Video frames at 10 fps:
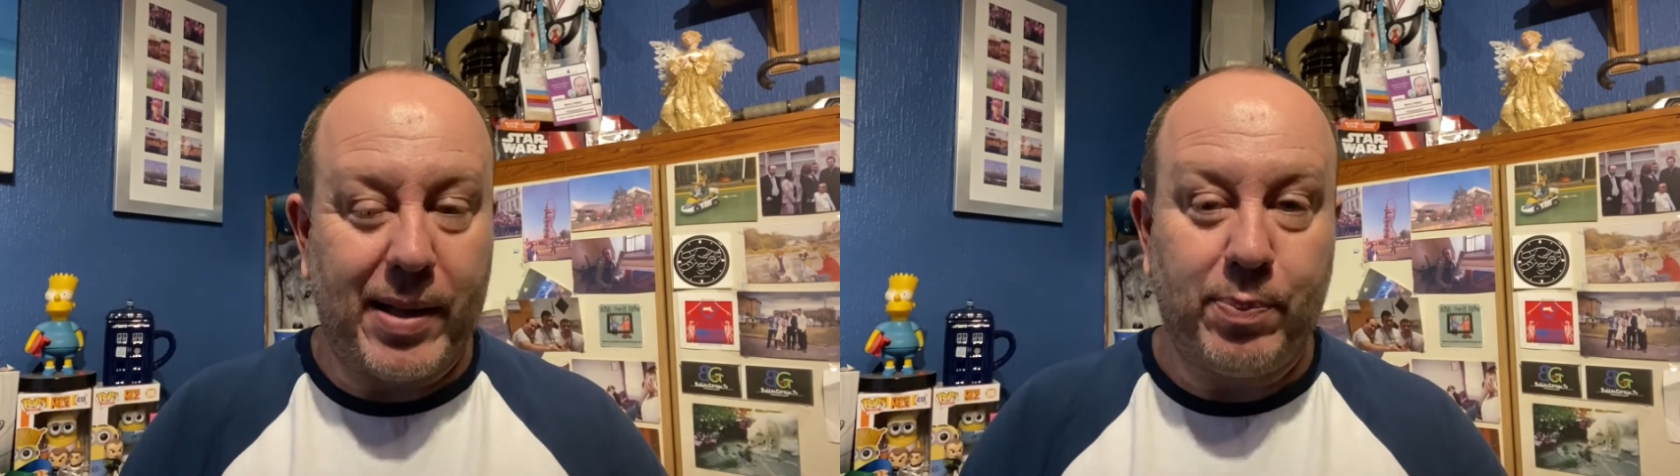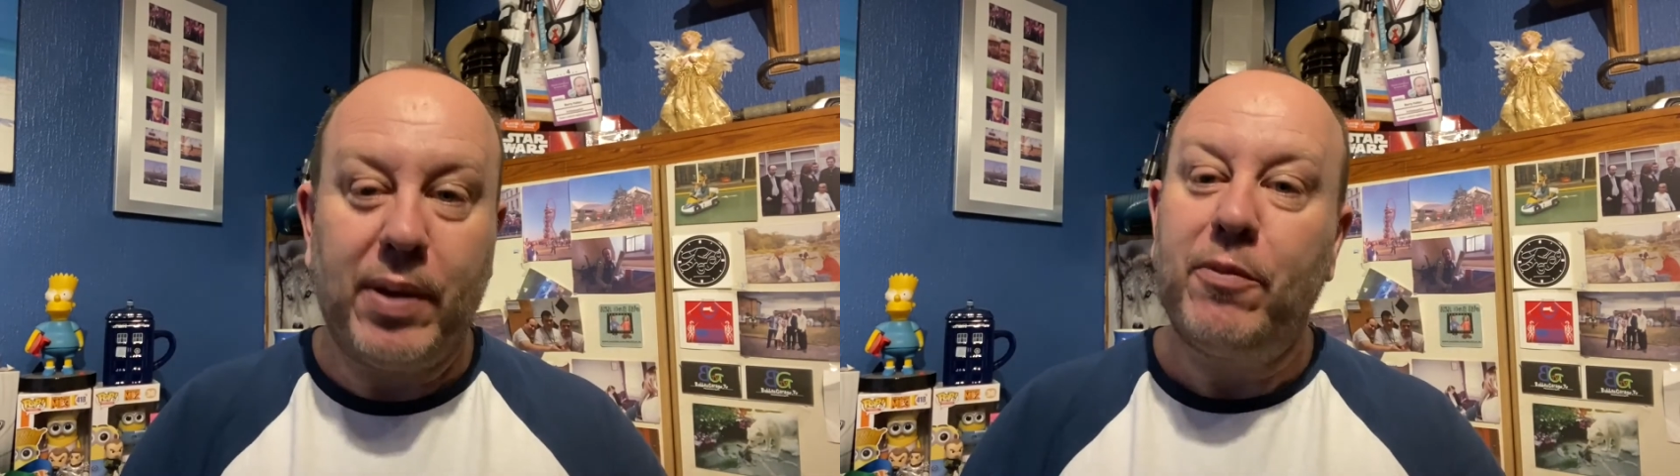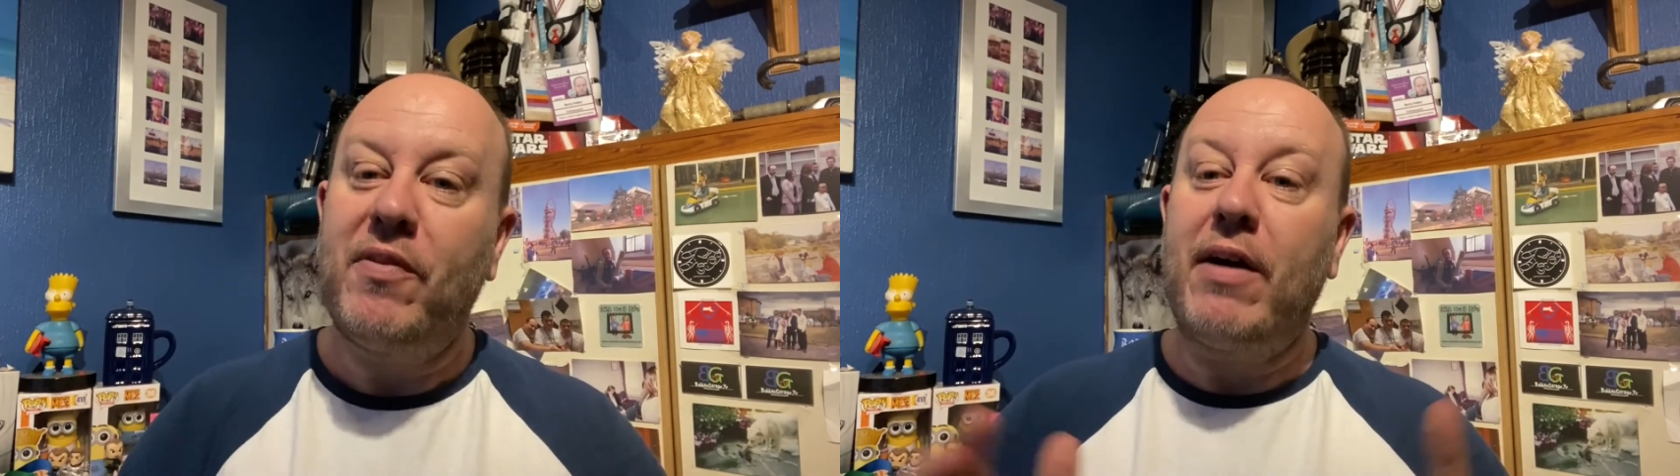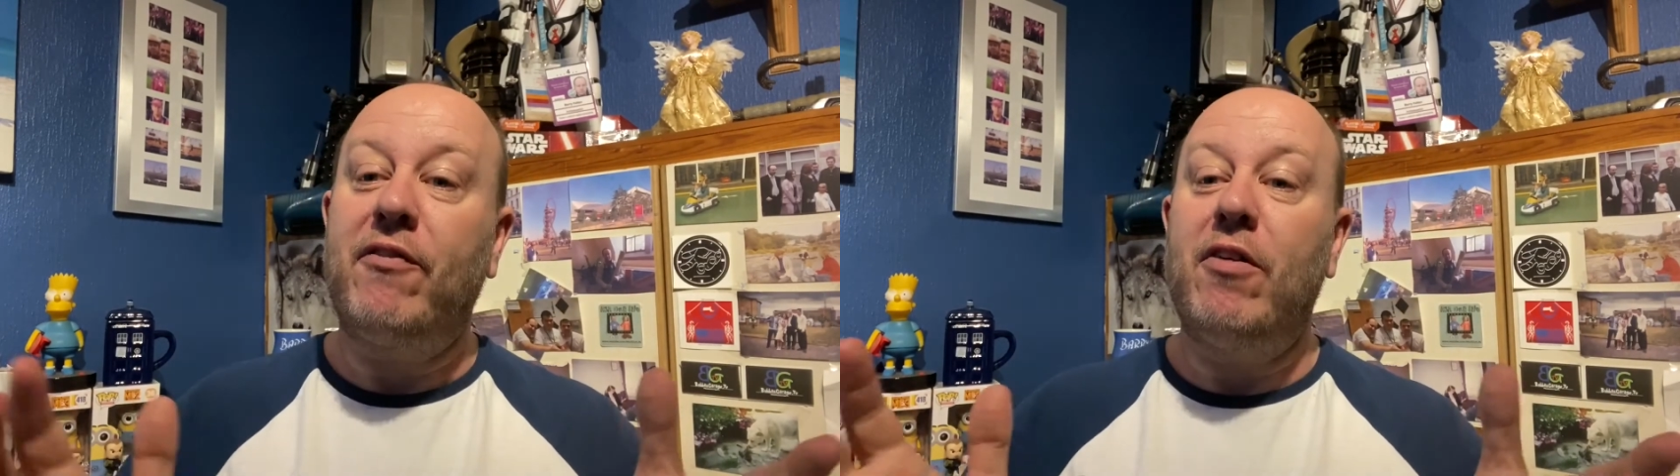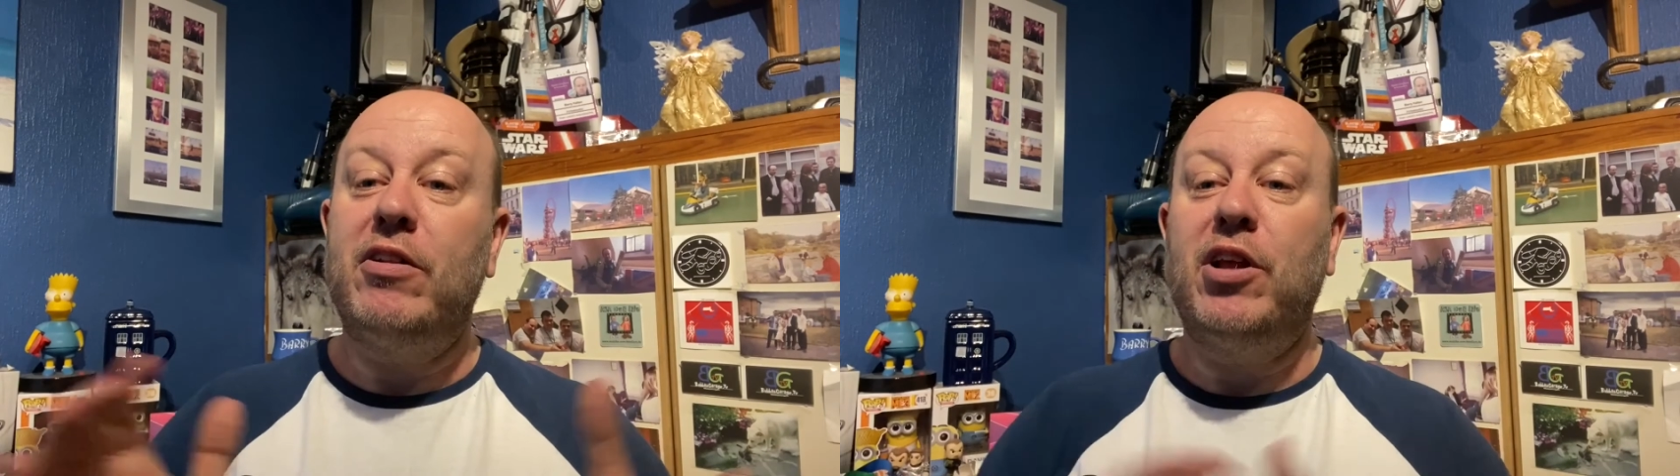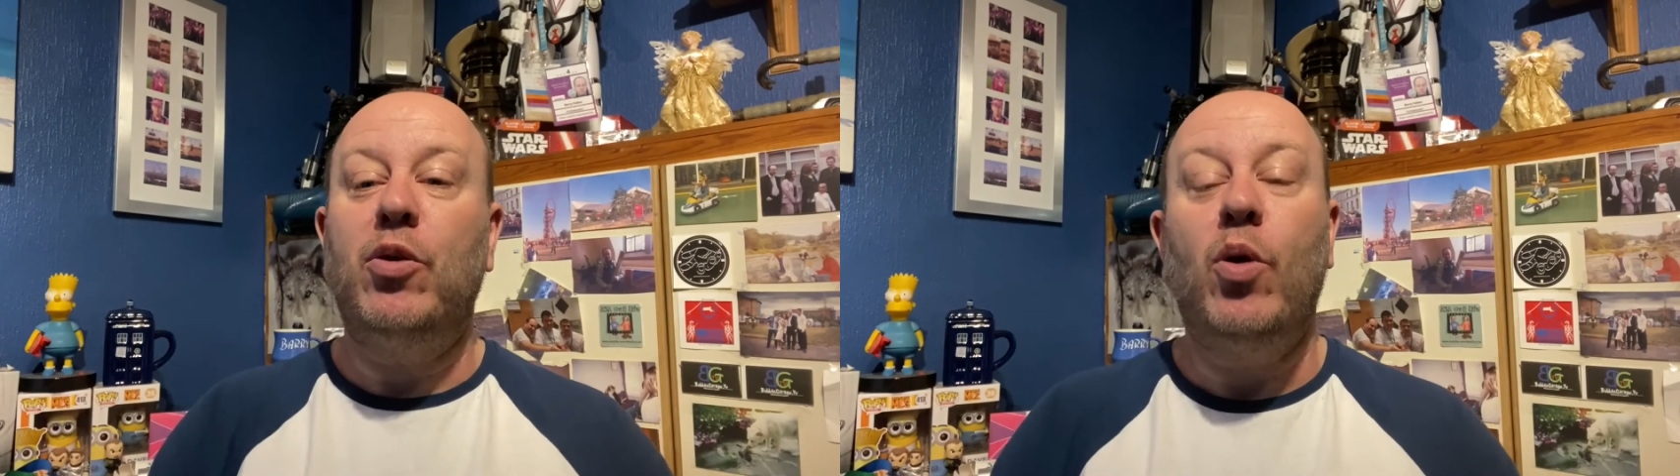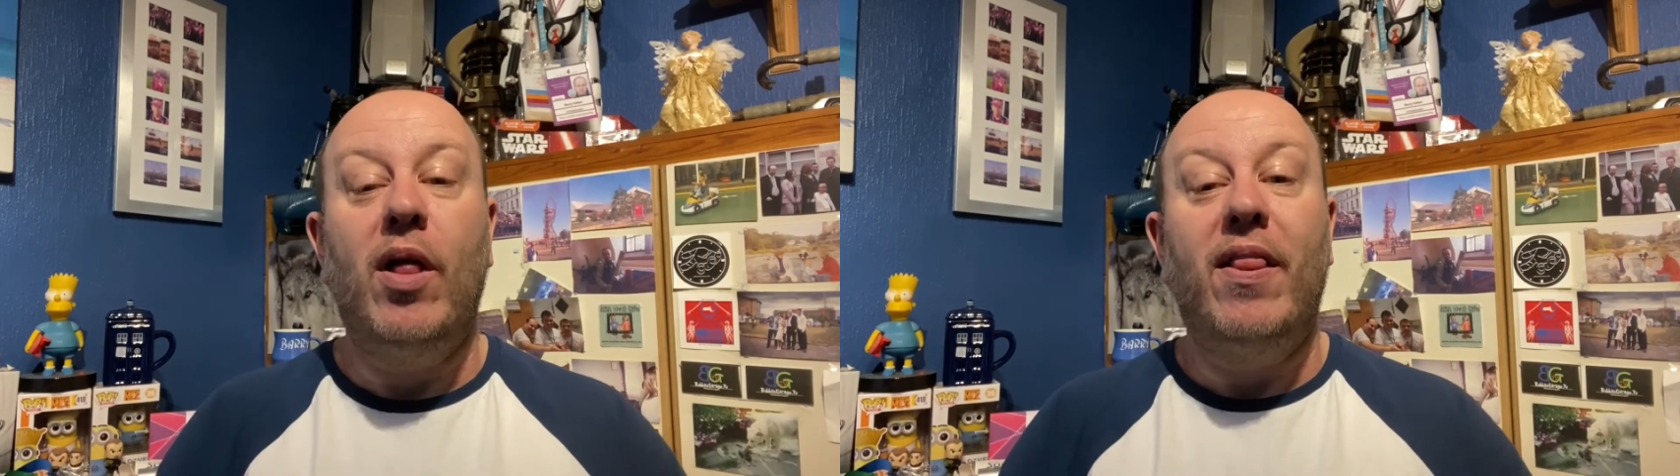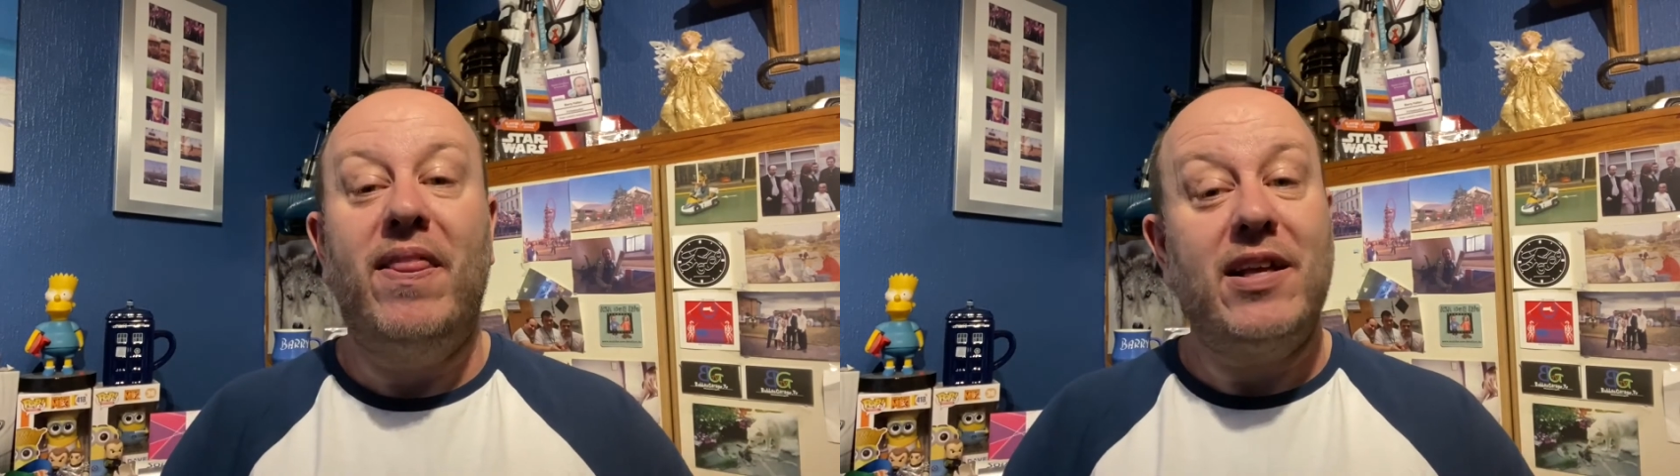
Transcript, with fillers: But without further ado, let's